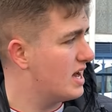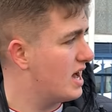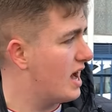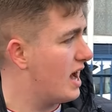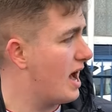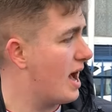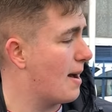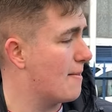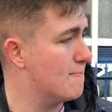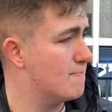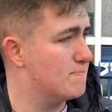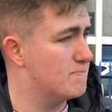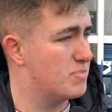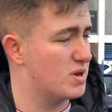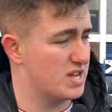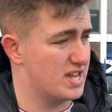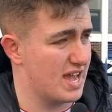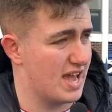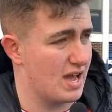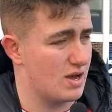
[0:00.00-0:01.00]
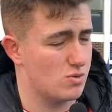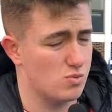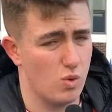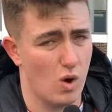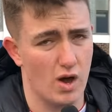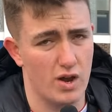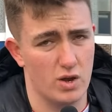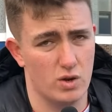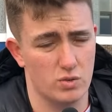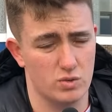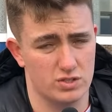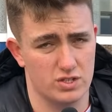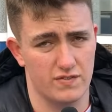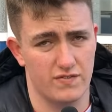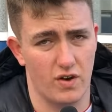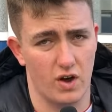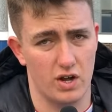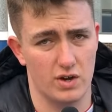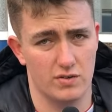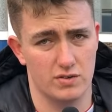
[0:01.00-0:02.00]
But yeah, 1-1 was the
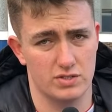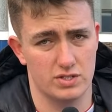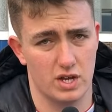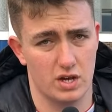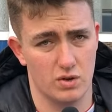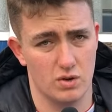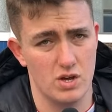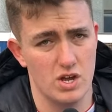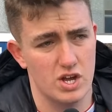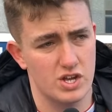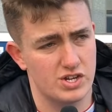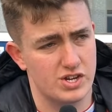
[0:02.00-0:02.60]
final result.